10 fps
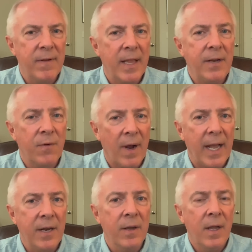And they
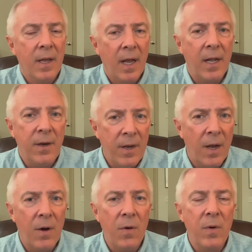try to
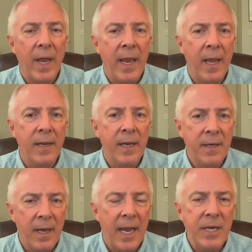know and
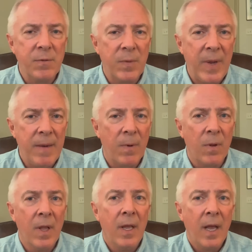engage with people,